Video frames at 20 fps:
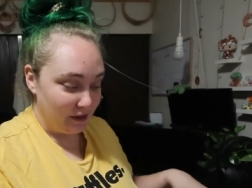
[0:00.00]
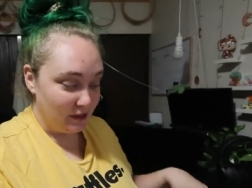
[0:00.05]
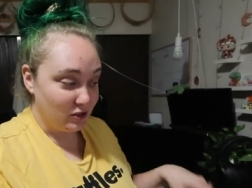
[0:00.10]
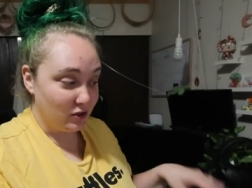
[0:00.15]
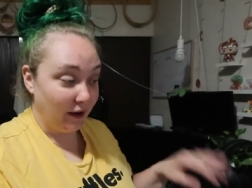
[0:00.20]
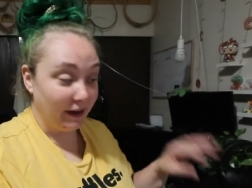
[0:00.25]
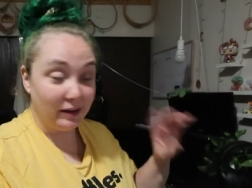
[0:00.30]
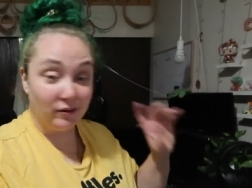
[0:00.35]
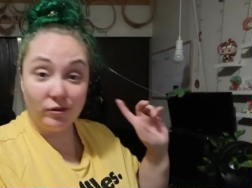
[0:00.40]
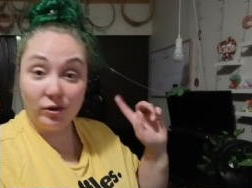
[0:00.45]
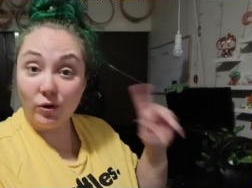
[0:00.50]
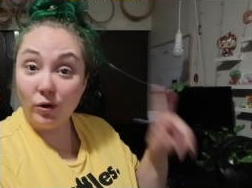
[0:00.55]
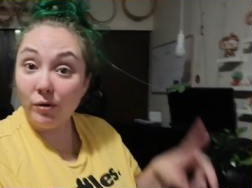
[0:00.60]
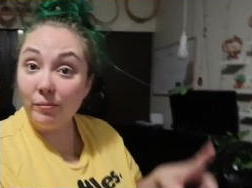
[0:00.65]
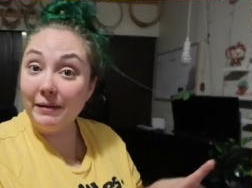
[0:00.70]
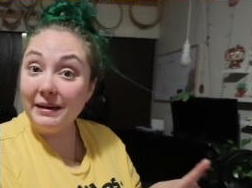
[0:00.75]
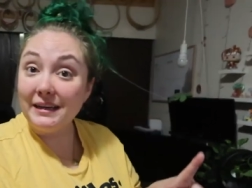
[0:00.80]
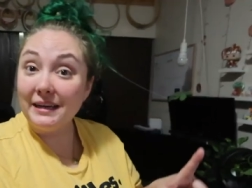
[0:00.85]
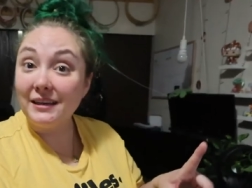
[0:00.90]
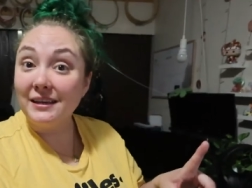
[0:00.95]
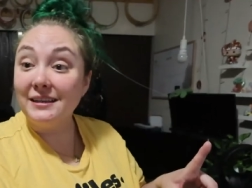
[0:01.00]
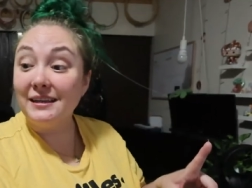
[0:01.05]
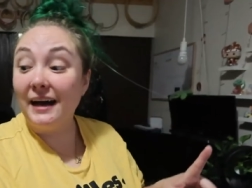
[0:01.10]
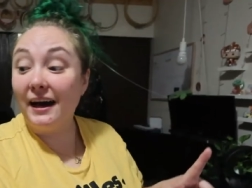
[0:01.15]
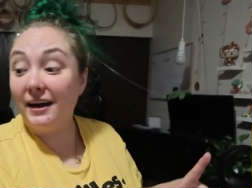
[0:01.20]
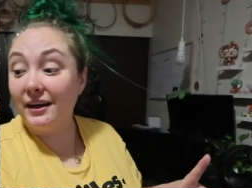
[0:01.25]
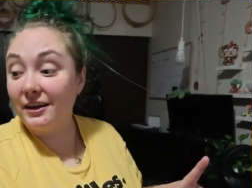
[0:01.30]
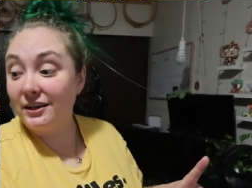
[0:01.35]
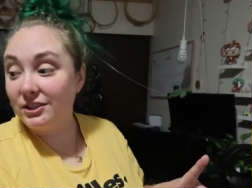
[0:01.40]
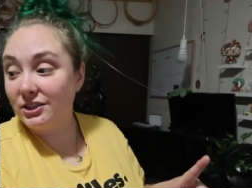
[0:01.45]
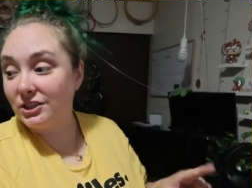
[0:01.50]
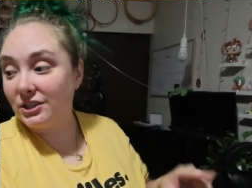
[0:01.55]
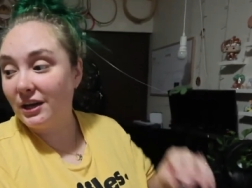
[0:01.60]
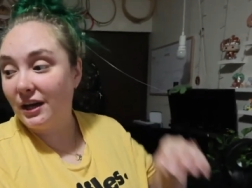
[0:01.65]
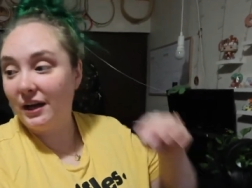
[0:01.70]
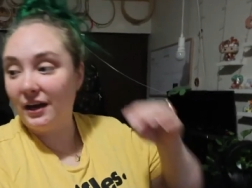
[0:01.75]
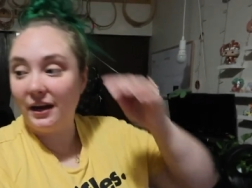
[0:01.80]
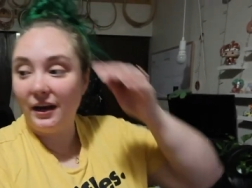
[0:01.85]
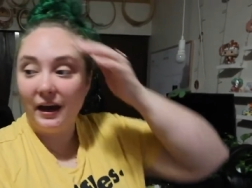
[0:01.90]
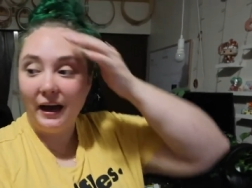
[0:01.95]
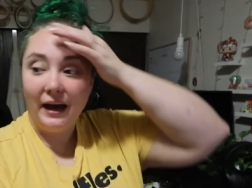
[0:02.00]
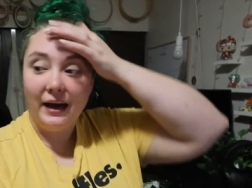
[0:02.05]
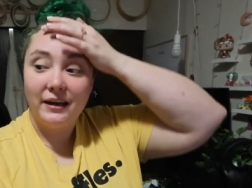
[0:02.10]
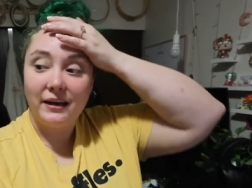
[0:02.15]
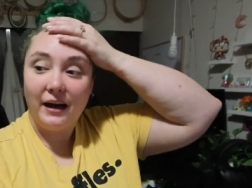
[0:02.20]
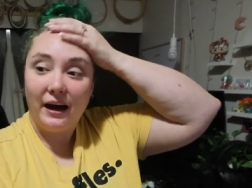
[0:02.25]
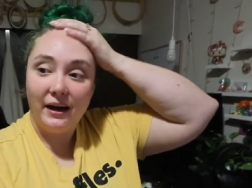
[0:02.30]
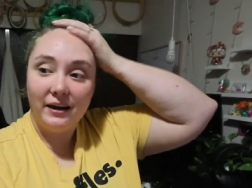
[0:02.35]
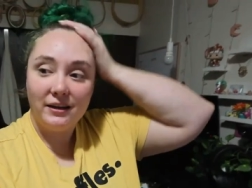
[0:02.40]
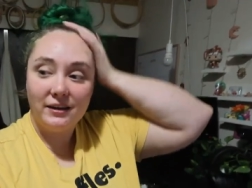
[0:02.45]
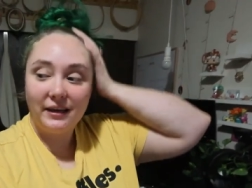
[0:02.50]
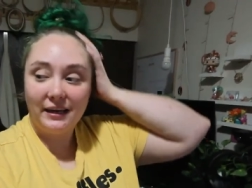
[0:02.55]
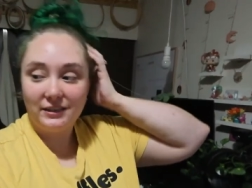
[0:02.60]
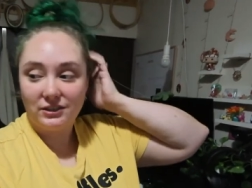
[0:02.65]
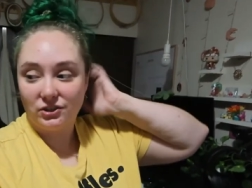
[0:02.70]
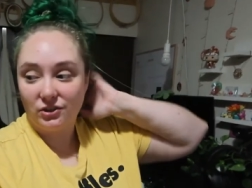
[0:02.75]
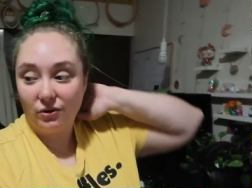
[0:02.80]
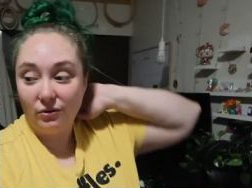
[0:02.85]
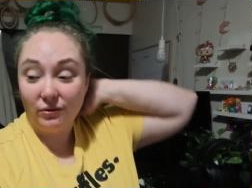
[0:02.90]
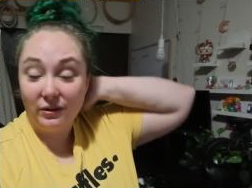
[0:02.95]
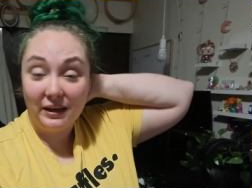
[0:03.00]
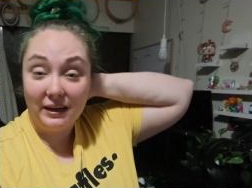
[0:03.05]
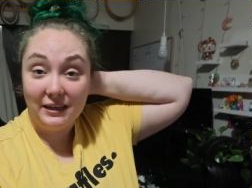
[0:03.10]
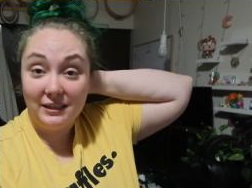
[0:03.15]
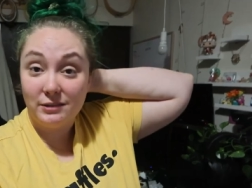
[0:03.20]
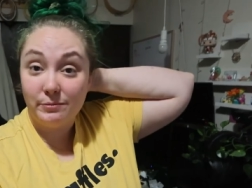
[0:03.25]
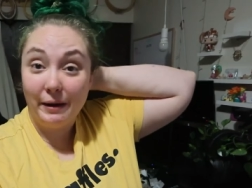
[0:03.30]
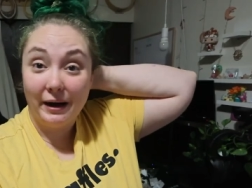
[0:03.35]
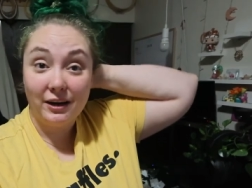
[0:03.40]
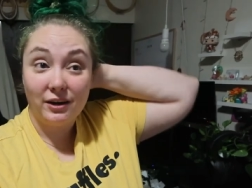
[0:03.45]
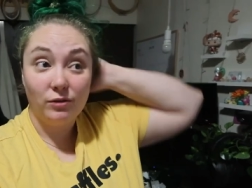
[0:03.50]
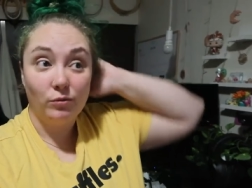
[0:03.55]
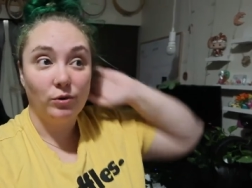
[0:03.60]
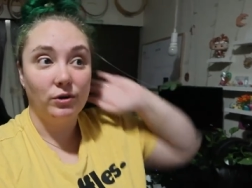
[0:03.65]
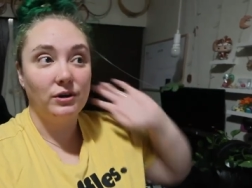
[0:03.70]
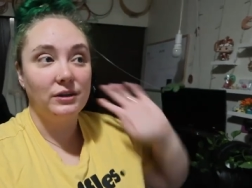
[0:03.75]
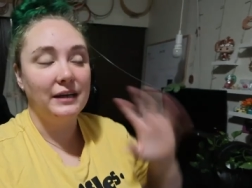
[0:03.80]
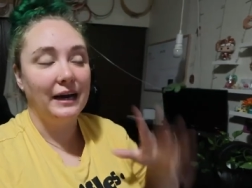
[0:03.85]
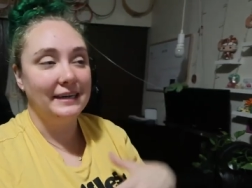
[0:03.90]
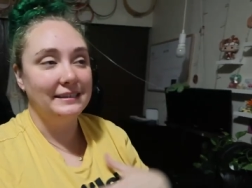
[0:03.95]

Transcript: so I can record my daily dadish and kind of like slowly ease back into the world.